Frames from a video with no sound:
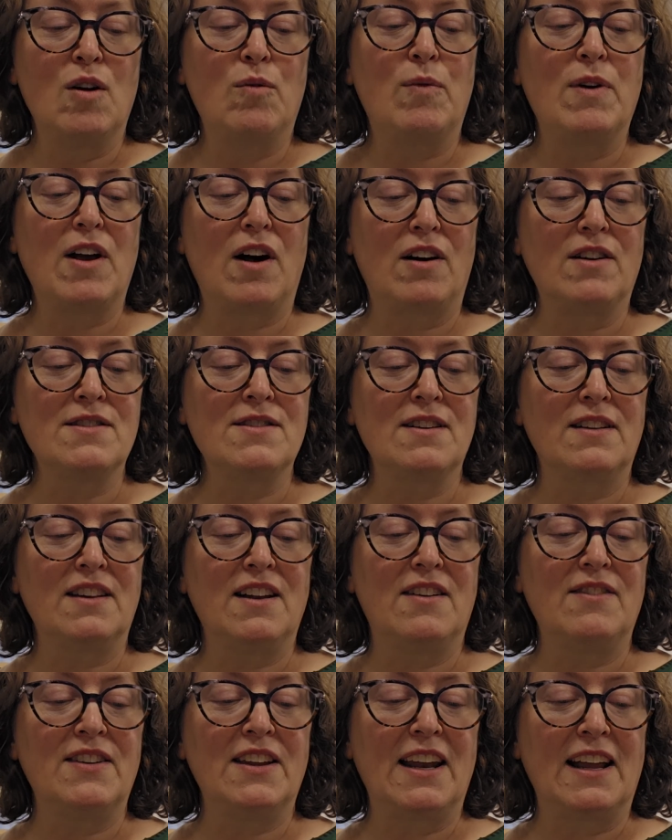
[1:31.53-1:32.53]
We also
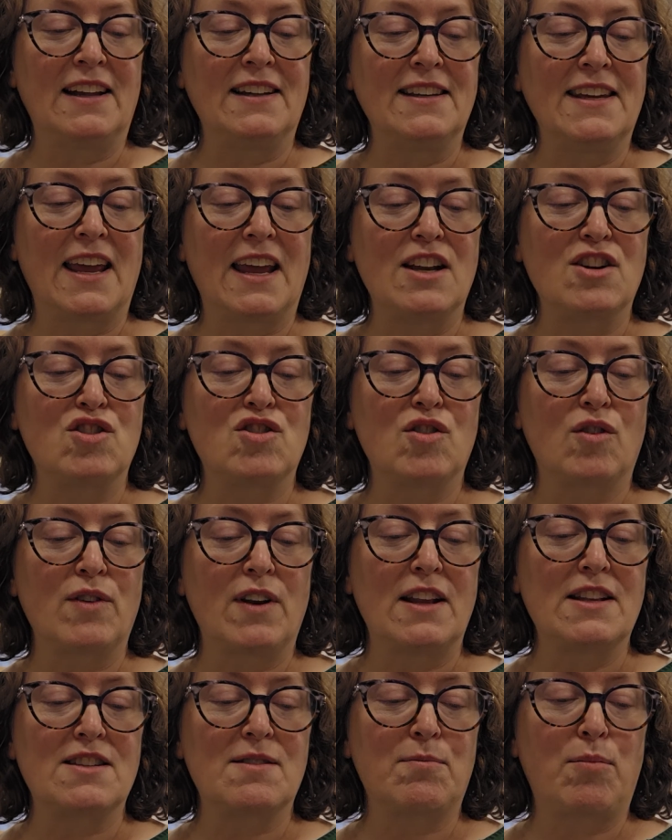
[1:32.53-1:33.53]
love that LDH
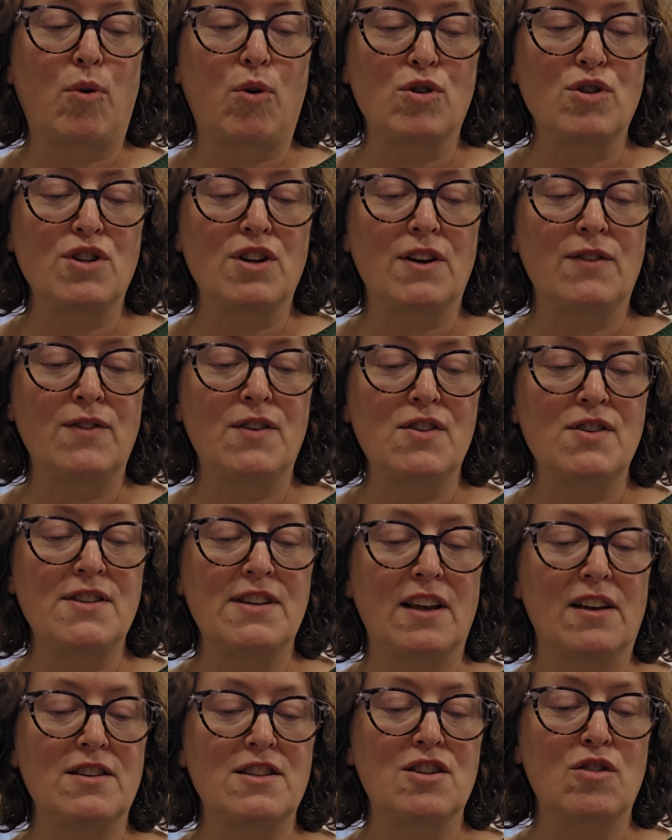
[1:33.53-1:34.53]
donates a portion of their
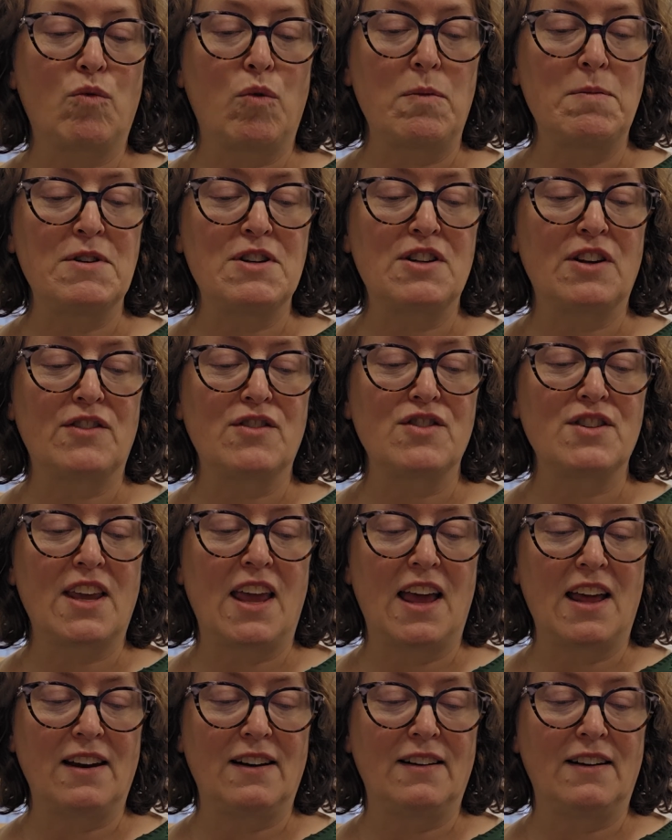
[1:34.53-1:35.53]
sales to Women's Shelters
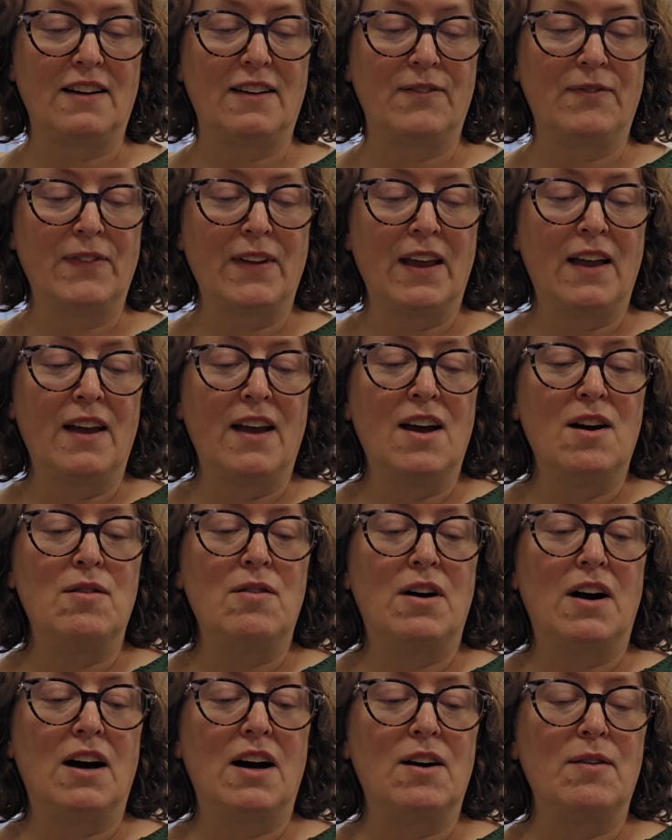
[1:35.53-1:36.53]
Canada.
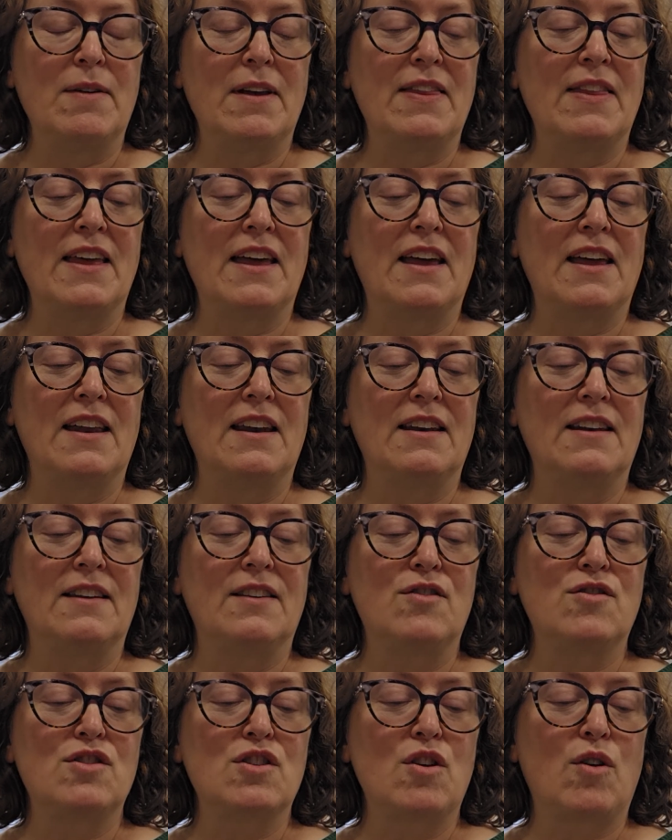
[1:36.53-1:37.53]
And
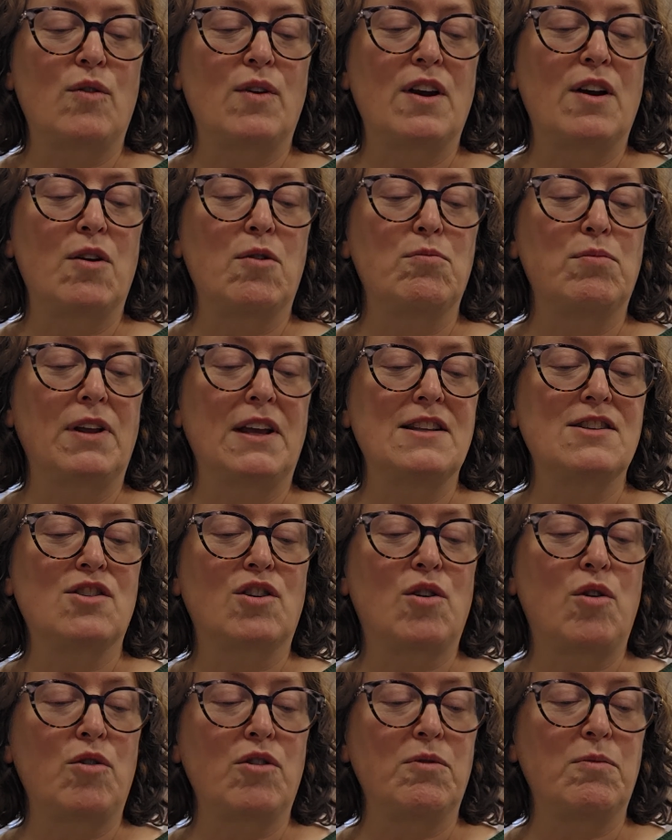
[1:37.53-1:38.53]
then there's a note here, blades
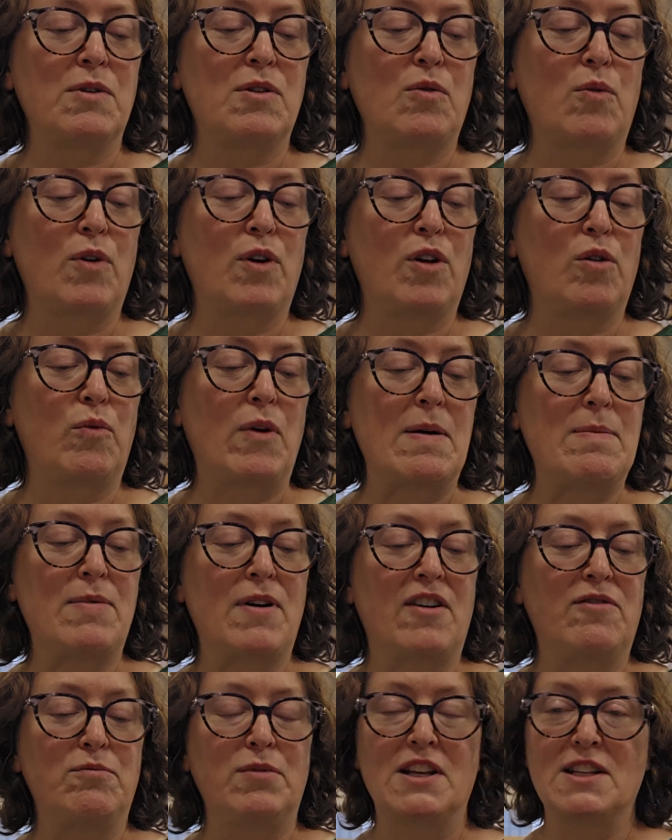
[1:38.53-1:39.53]
are coated with oil,
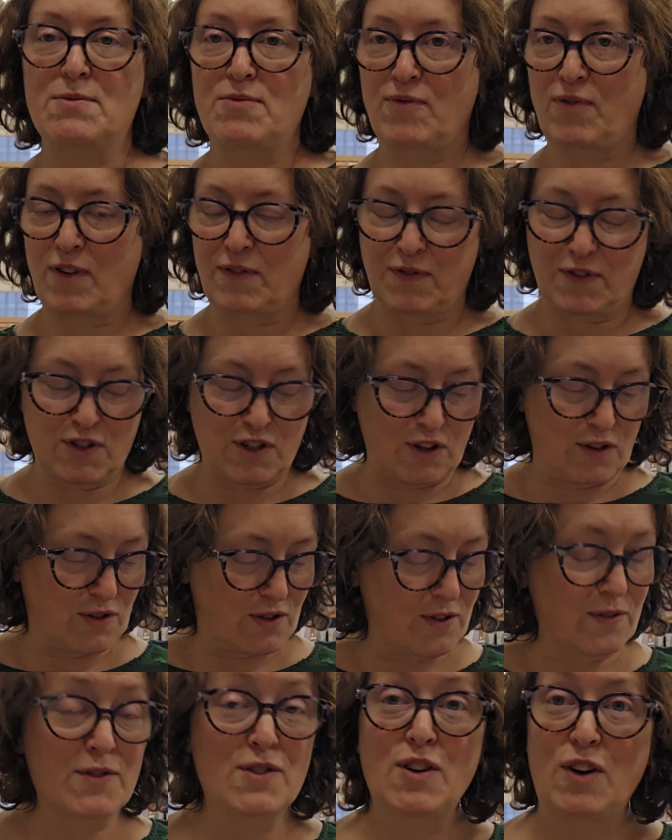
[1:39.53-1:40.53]
wipe off blades before first
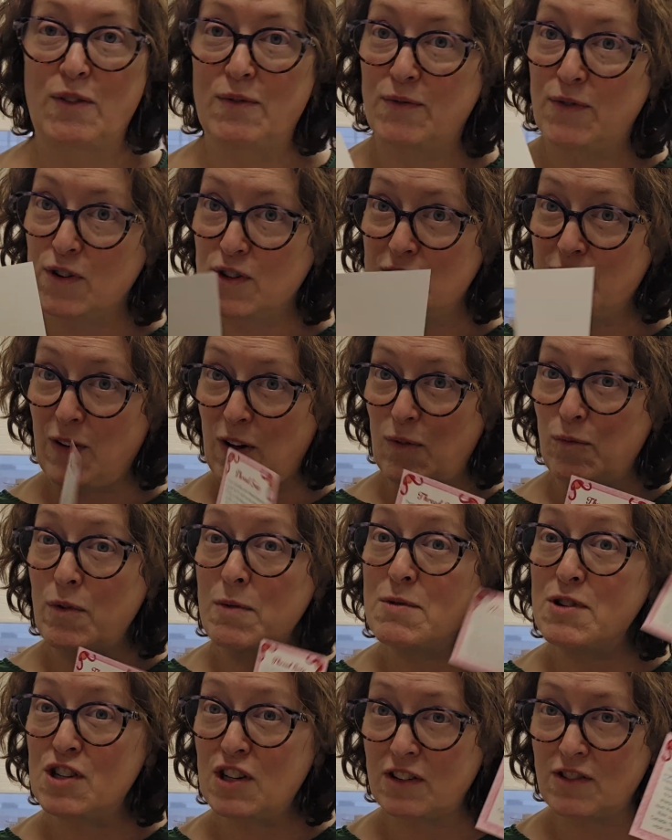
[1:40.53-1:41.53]
use. So first of all,
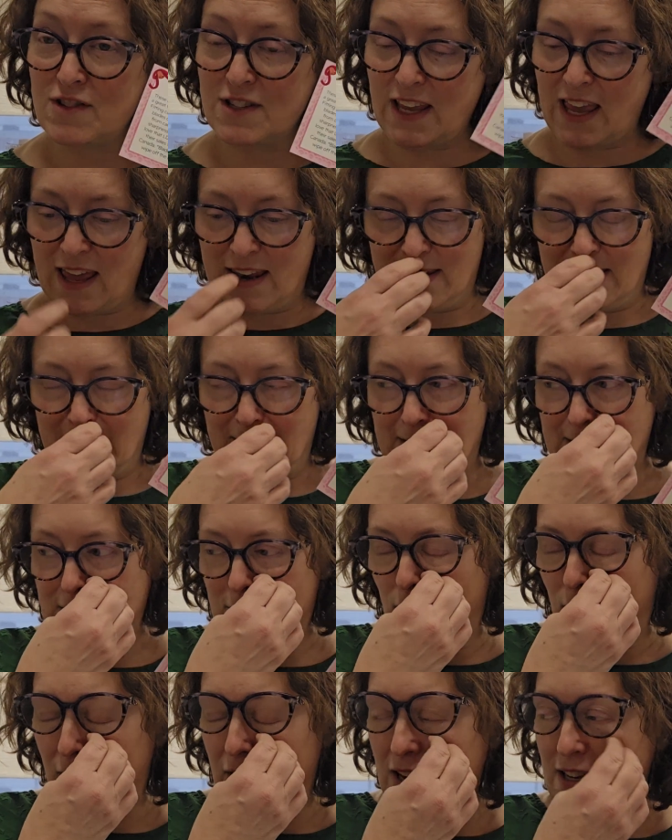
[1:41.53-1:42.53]
Women's Shelters Canada is
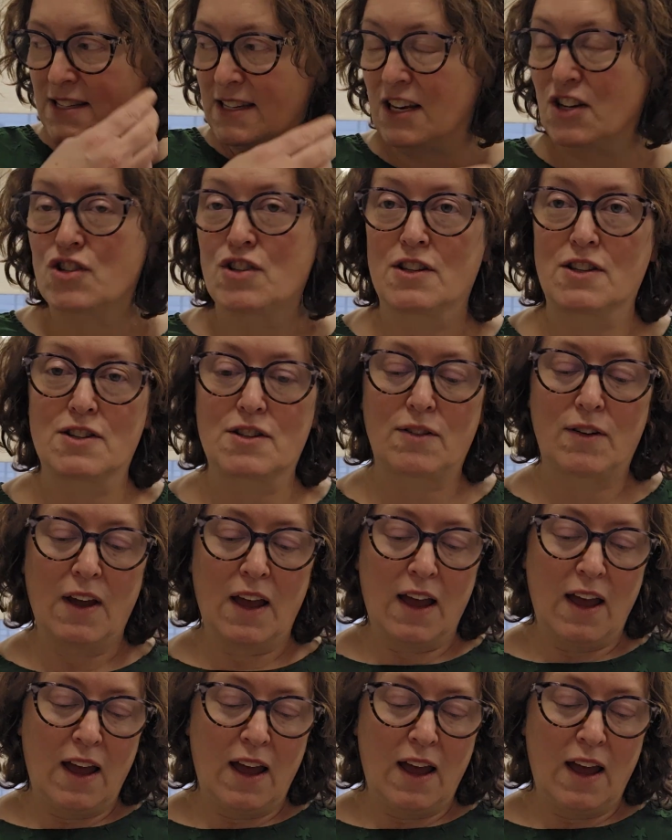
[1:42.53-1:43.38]
an organization. So